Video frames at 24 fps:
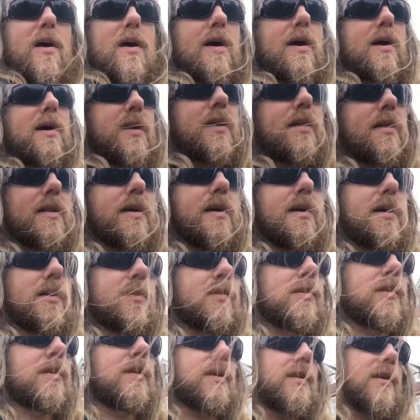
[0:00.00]
And I
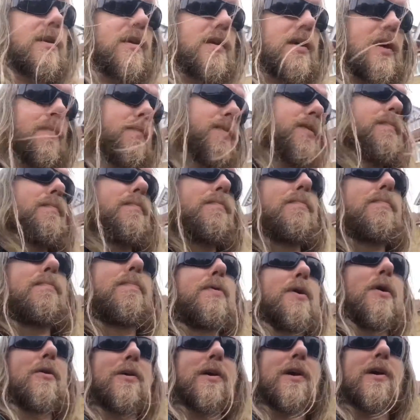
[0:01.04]
just kept
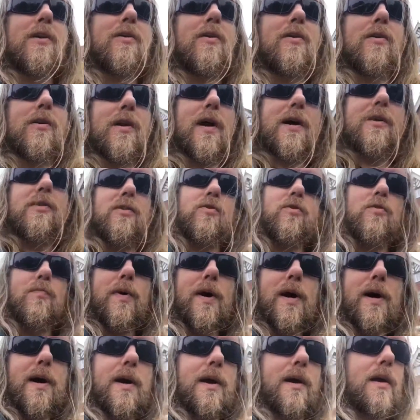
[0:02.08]
plodding along, and I had to do
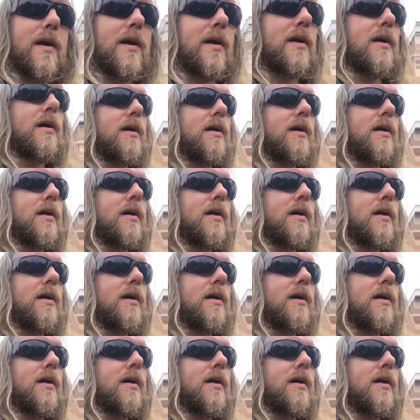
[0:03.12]
my